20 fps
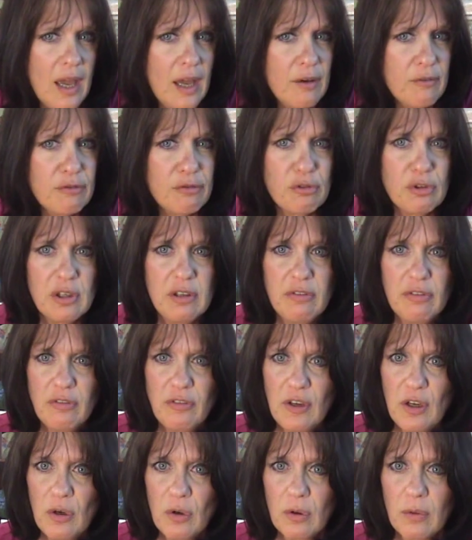Every
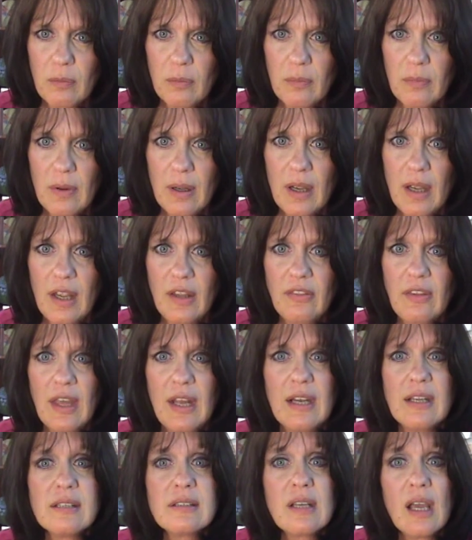film
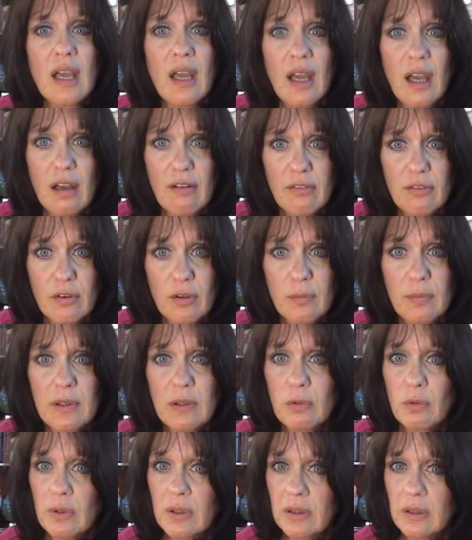that has ever
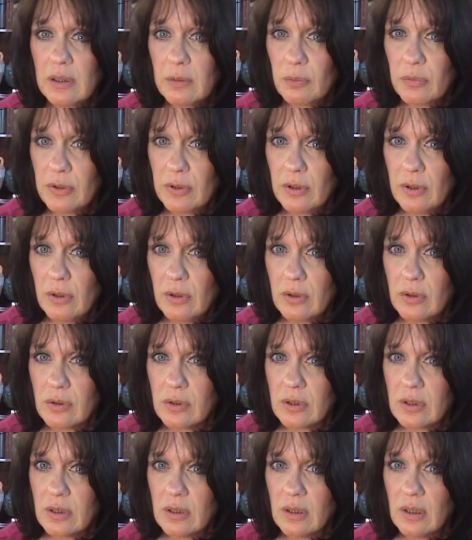been written and
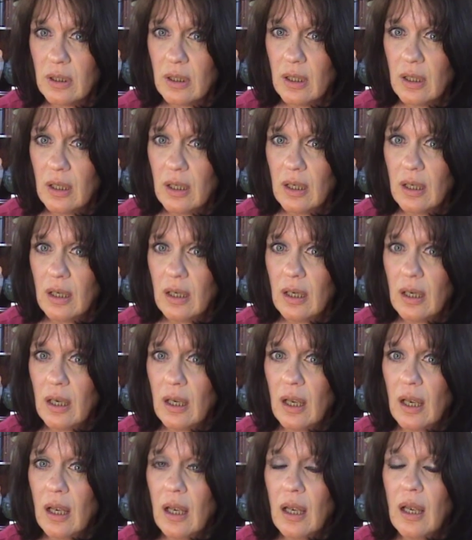produced
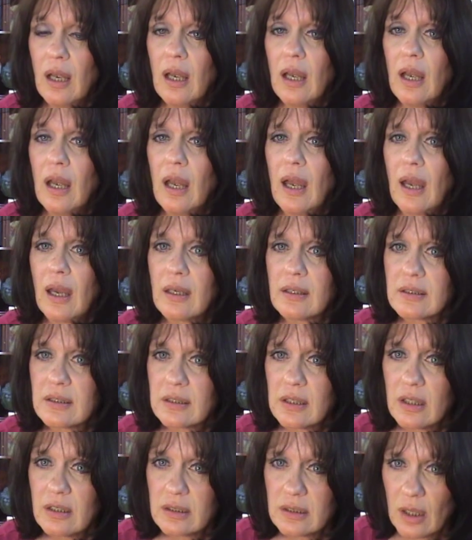
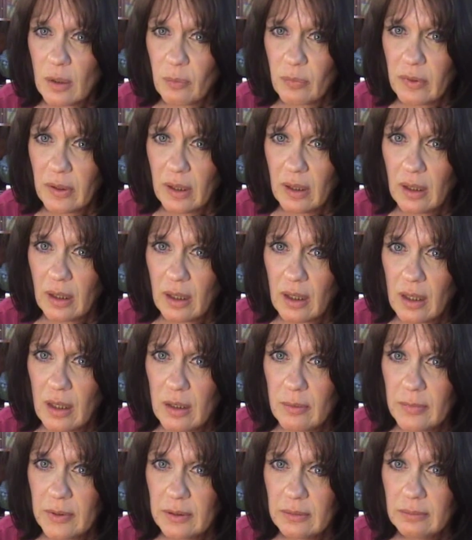has something in
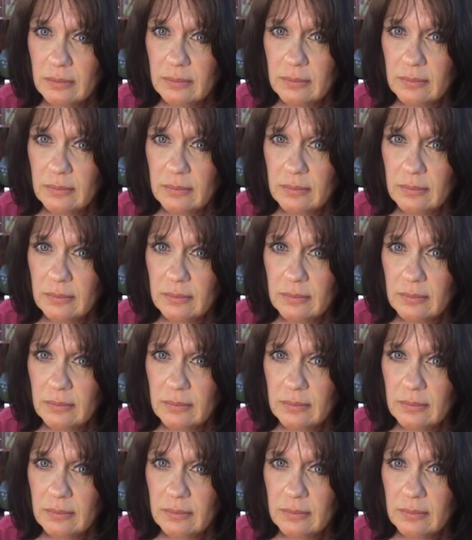common.